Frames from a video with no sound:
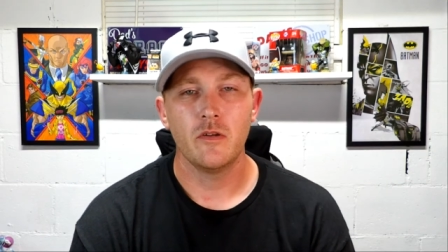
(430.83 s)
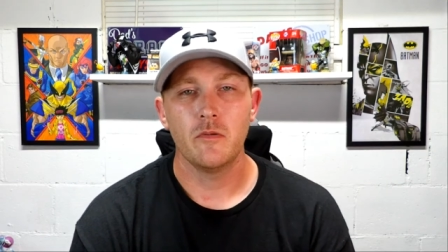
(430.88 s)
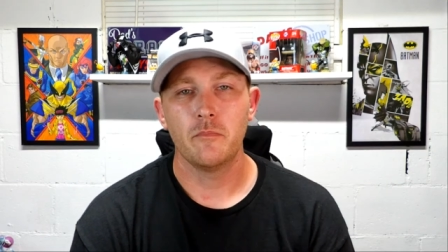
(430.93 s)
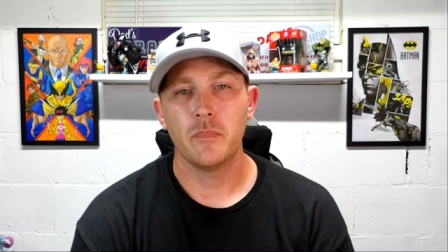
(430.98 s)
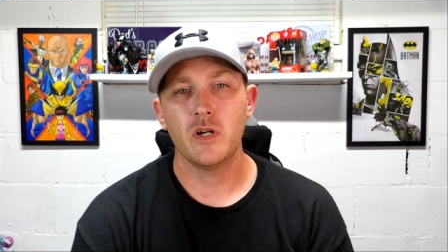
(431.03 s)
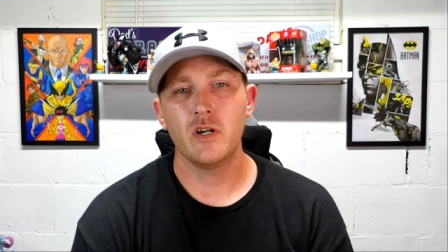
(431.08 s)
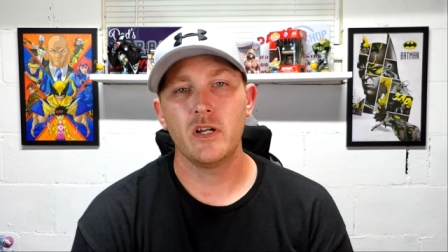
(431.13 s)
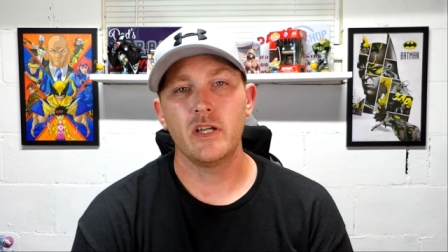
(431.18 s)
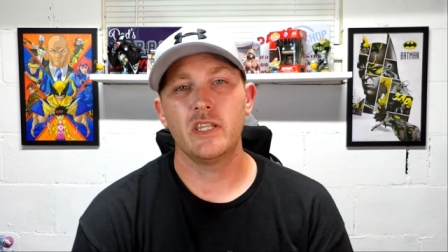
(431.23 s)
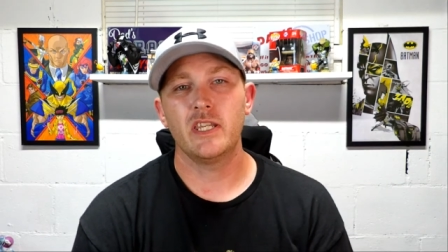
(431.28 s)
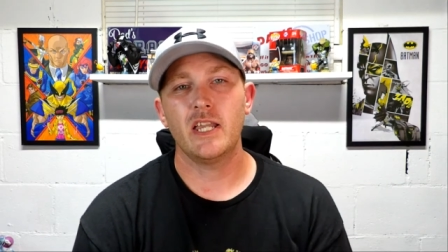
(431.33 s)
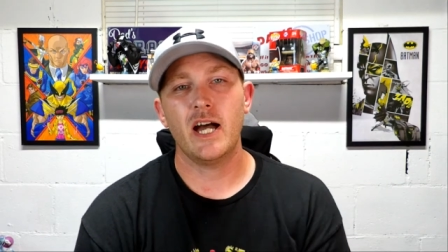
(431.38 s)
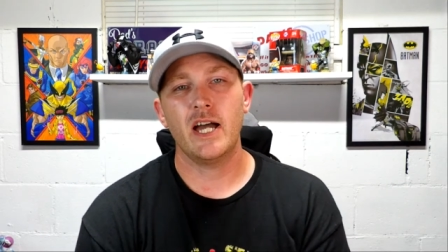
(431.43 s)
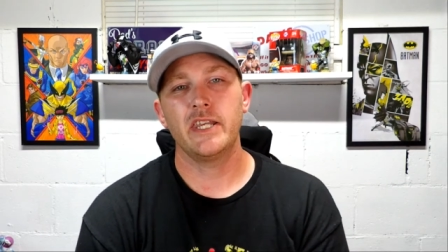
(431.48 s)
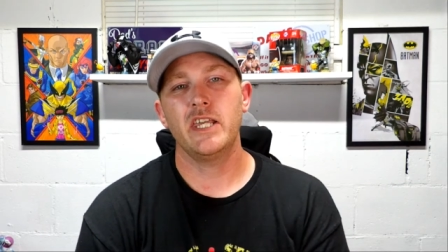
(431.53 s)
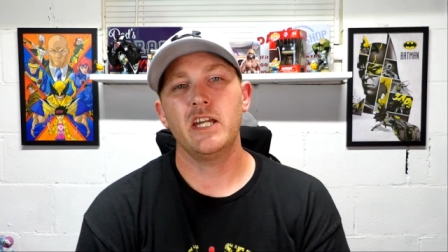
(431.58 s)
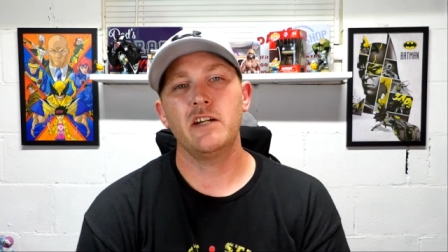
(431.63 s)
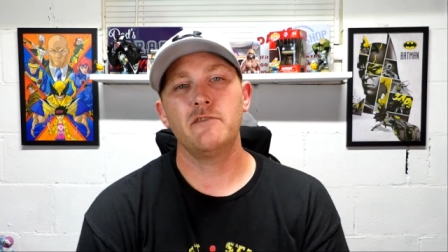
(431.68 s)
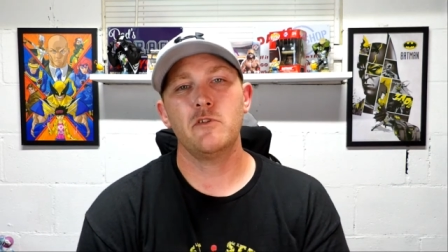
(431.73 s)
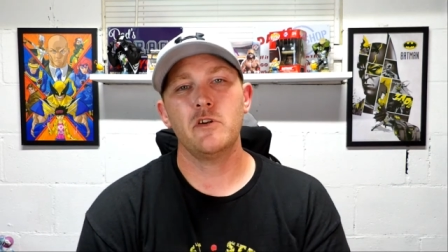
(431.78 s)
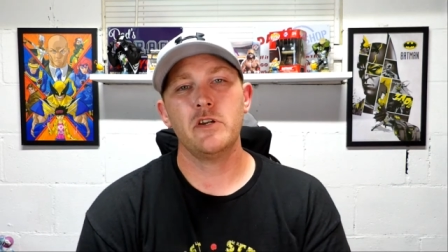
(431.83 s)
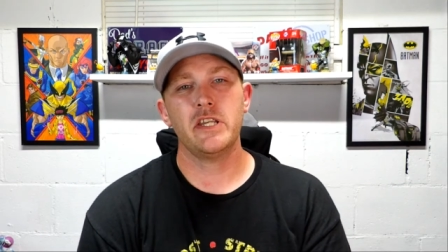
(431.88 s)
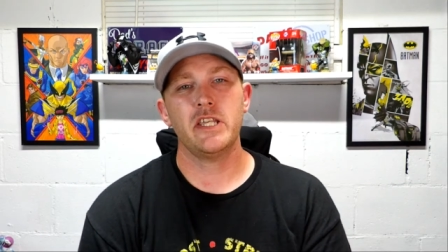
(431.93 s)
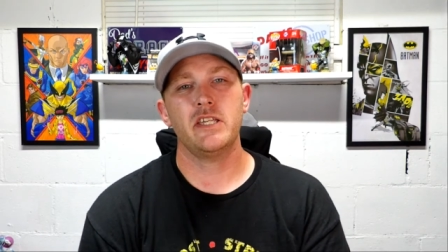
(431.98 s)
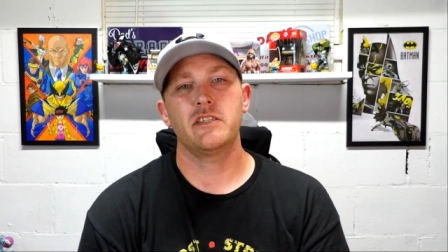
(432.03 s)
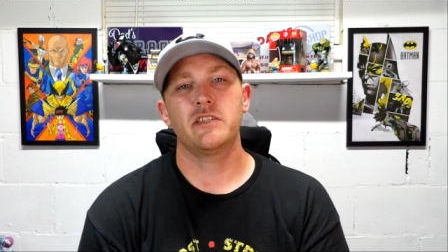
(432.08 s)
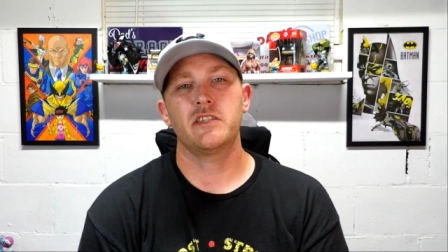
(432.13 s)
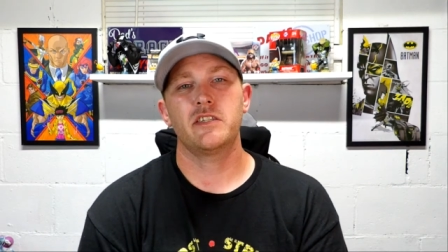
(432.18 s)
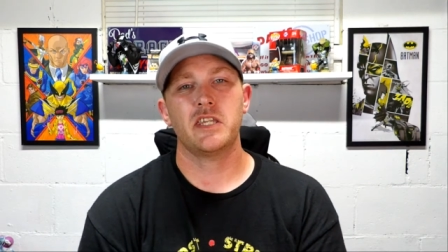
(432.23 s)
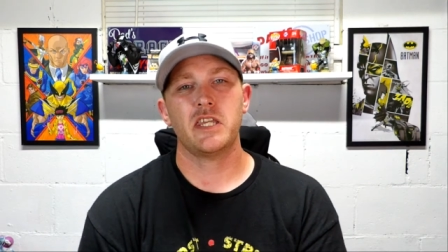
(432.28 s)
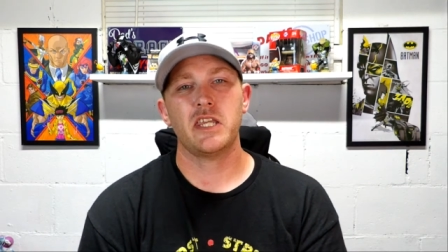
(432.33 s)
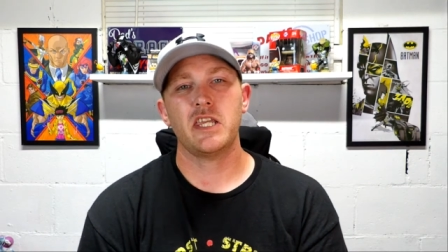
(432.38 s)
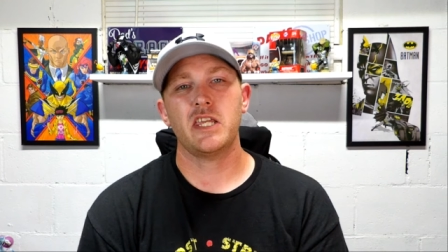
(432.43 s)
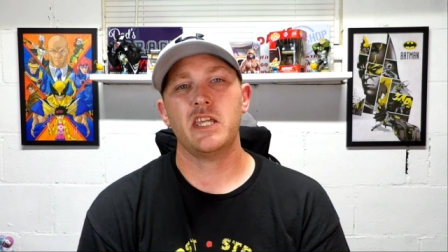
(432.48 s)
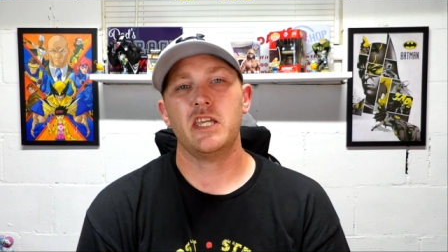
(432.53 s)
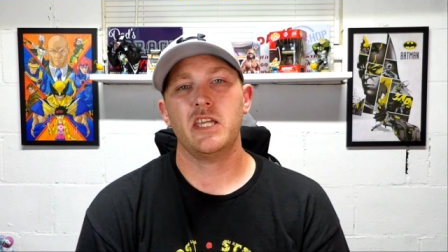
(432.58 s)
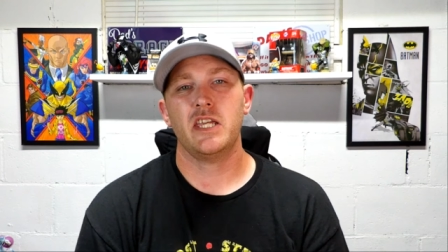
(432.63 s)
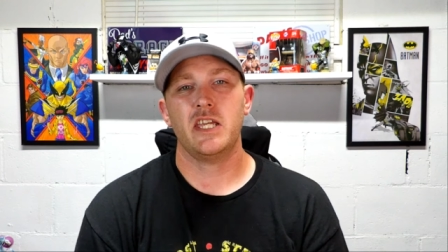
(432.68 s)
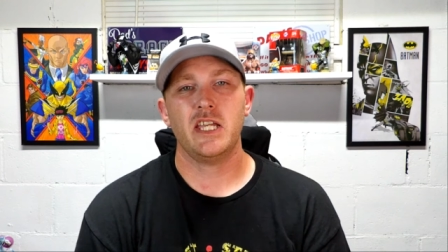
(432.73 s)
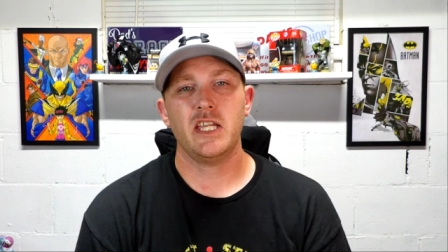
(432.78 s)
but I never did
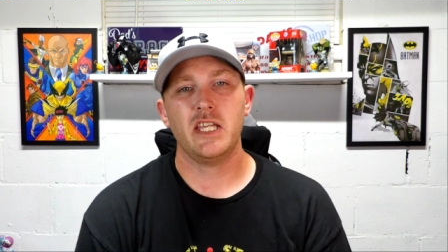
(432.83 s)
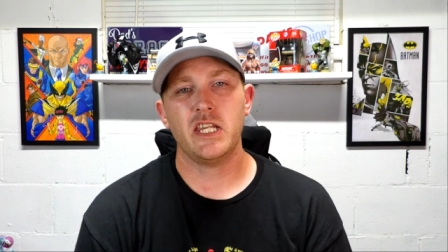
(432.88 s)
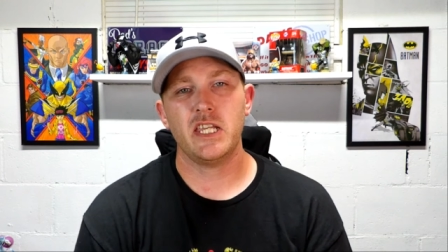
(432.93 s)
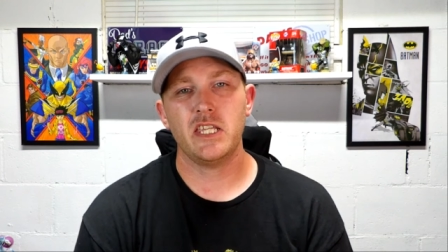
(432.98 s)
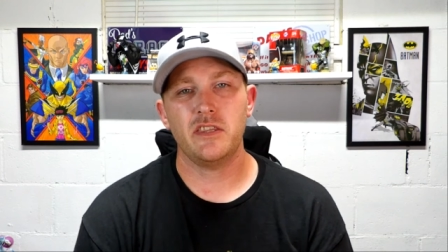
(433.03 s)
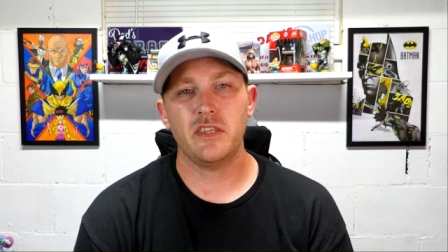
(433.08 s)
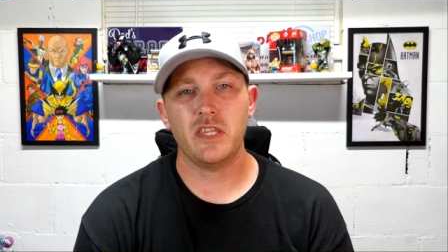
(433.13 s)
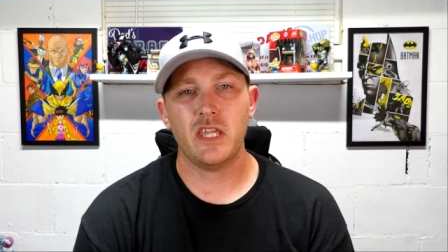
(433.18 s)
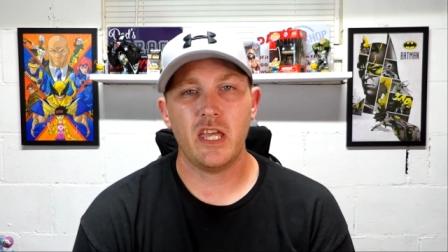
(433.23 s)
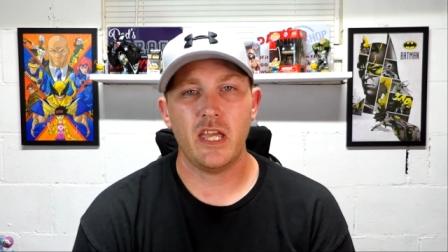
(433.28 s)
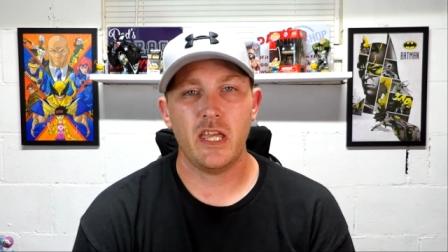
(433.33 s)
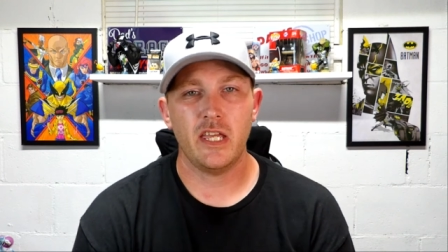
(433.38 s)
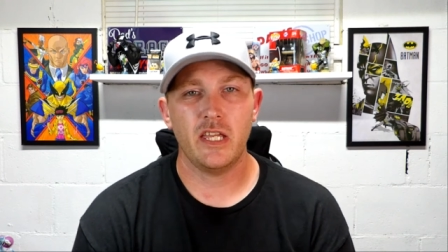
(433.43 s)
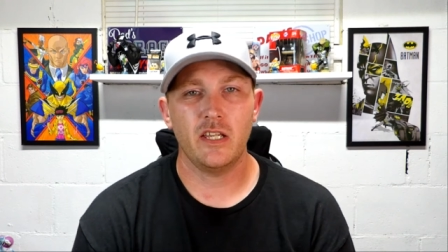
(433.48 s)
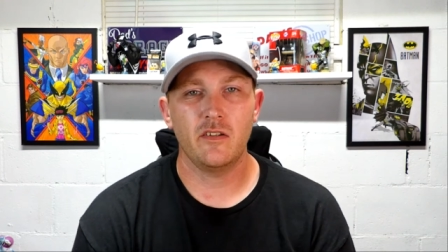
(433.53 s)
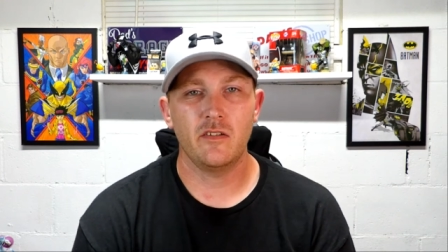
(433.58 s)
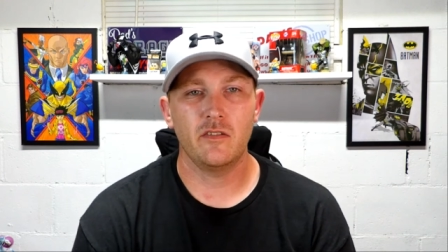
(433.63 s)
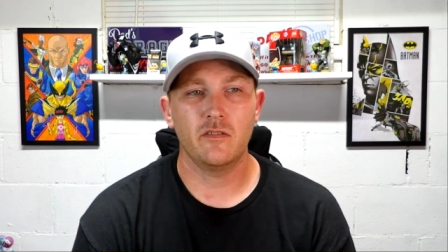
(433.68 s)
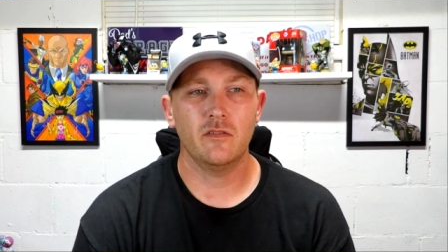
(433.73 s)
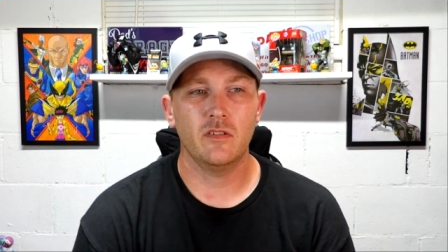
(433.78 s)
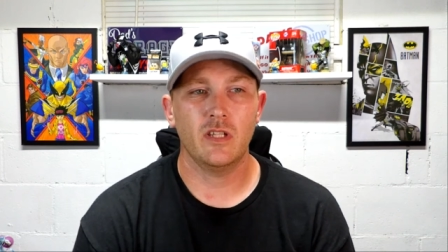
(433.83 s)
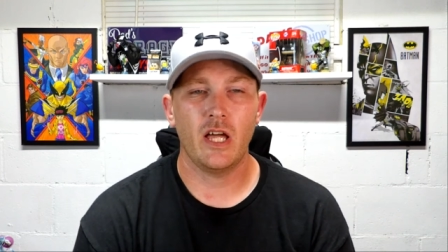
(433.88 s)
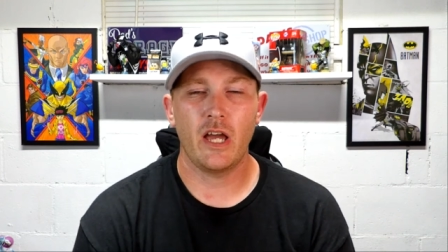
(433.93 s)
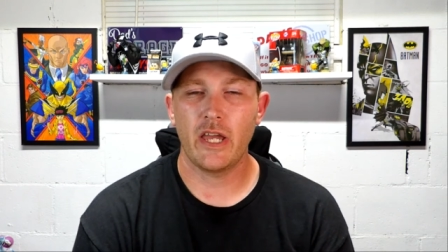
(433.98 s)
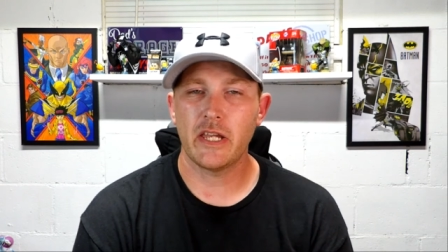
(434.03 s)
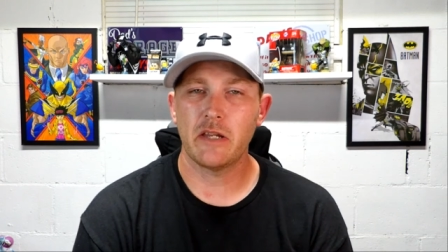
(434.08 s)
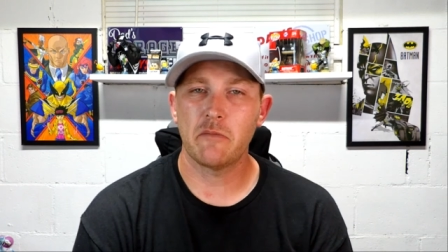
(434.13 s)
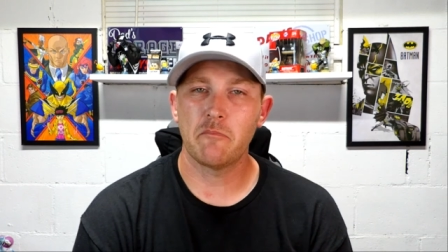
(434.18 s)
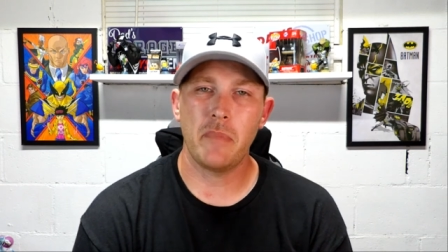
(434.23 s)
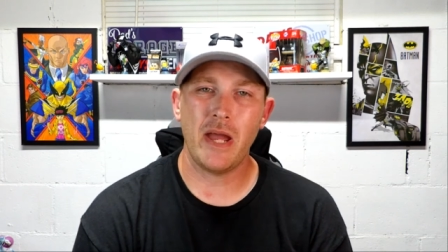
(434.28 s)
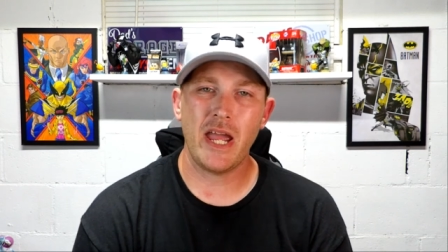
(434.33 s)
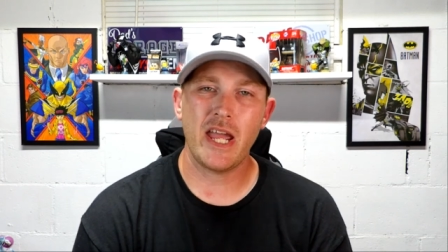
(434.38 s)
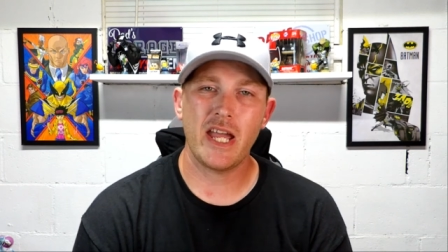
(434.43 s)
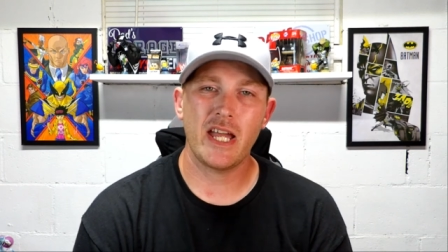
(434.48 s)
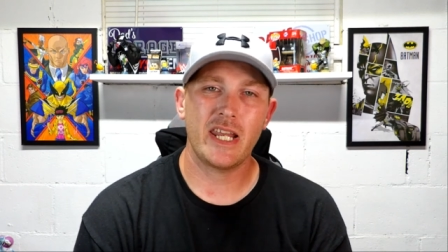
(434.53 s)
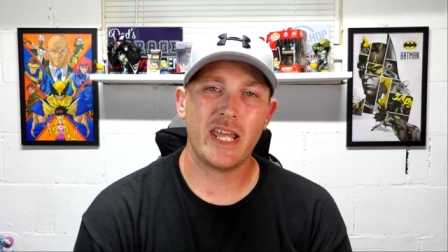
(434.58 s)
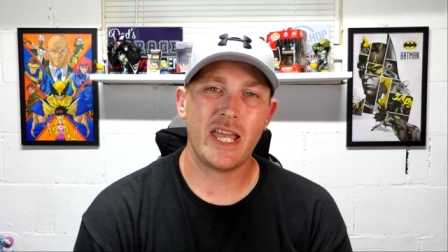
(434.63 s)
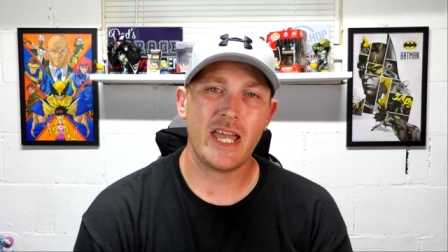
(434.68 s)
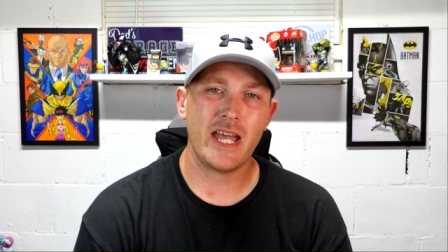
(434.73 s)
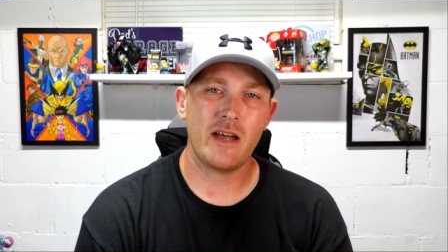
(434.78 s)
see anything like
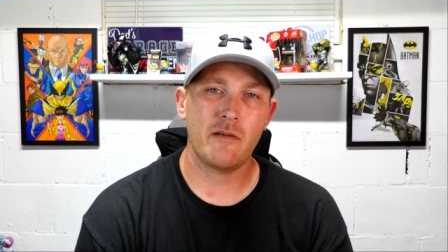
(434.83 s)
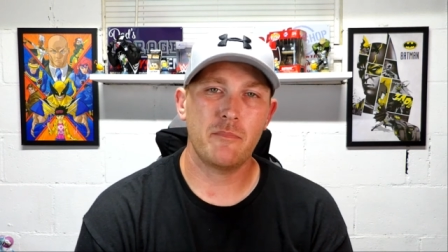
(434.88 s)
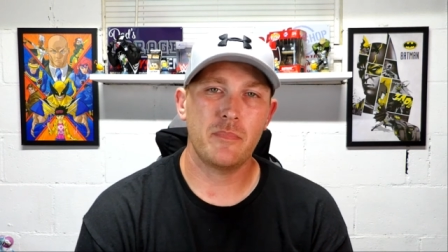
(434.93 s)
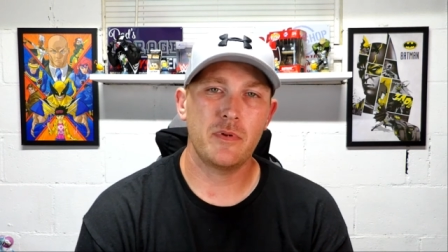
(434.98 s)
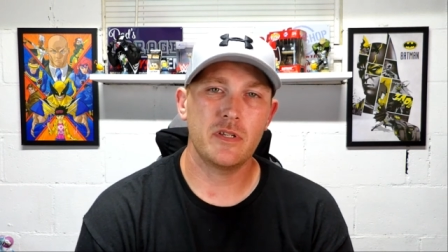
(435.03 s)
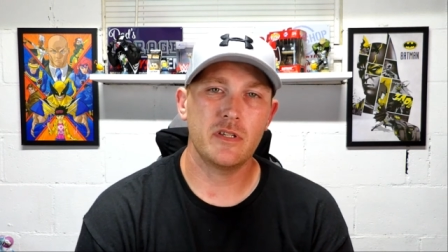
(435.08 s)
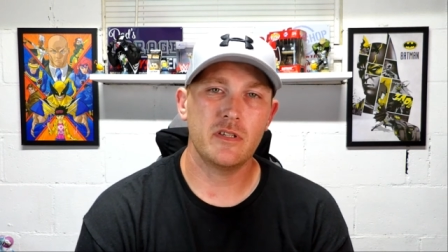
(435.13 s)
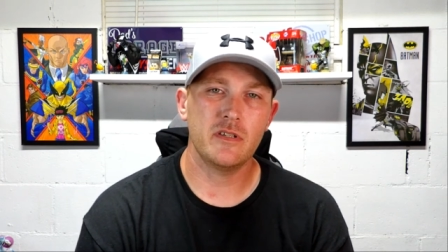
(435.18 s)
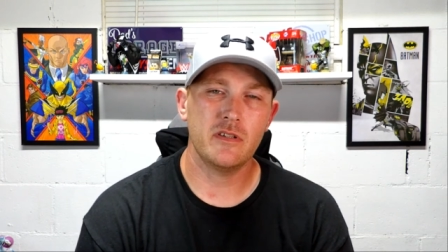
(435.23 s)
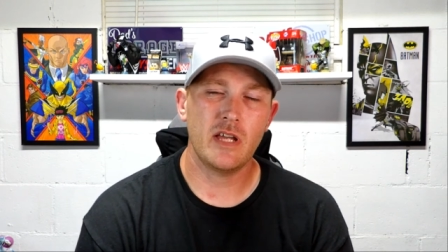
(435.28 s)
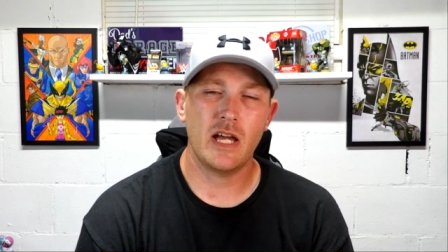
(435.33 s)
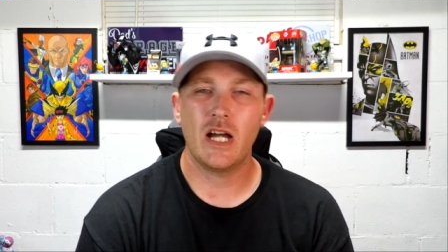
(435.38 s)
bad happen.